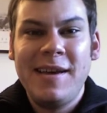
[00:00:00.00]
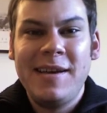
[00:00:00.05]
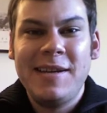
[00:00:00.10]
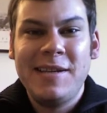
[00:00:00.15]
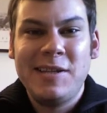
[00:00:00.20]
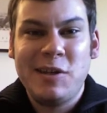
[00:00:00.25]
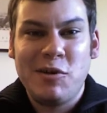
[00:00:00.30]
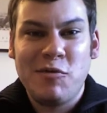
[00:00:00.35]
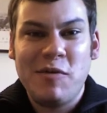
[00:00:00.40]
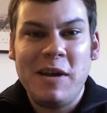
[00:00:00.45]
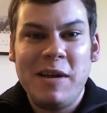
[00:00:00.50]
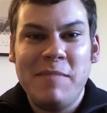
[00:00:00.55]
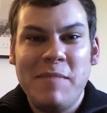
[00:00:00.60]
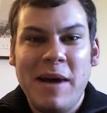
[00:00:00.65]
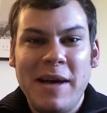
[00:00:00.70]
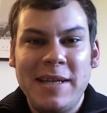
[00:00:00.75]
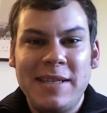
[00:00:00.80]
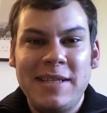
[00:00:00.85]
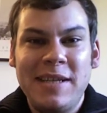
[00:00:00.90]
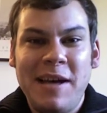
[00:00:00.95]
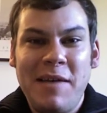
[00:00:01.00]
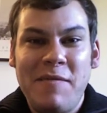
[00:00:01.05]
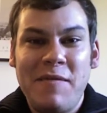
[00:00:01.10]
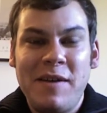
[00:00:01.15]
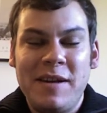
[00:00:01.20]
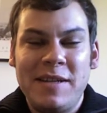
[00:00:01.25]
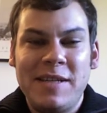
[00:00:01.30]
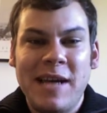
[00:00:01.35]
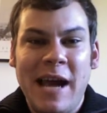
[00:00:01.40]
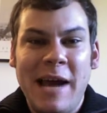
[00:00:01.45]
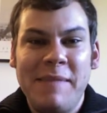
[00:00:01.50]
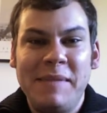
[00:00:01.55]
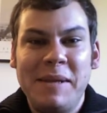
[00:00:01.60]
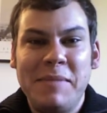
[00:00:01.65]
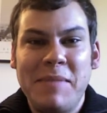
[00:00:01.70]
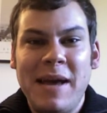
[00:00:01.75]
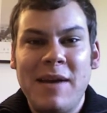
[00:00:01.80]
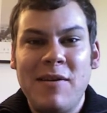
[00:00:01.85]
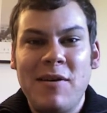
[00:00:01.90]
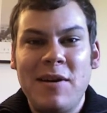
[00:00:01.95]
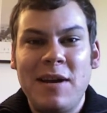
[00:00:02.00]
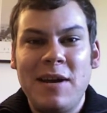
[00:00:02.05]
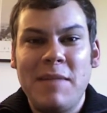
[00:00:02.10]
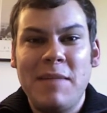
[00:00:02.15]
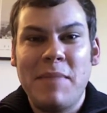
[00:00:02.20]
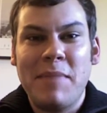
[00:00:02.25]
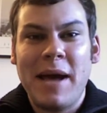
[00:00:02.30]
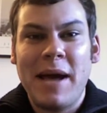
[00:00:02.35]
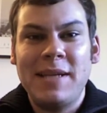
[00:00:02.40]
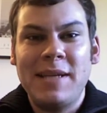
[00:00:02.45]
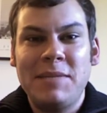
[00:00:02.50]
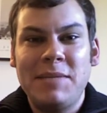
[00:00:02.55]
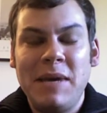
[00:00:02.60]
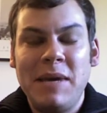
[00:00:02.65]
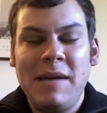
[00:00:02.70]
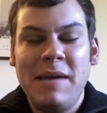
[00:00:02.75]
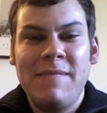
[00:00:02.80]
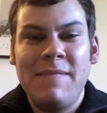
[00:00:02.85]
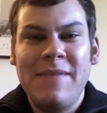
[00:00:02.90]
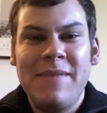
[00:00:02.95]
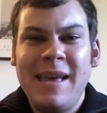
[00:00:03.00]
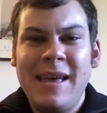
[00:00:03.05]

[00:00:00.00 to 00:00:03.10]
to read my stuff in a timely manner and get back to me,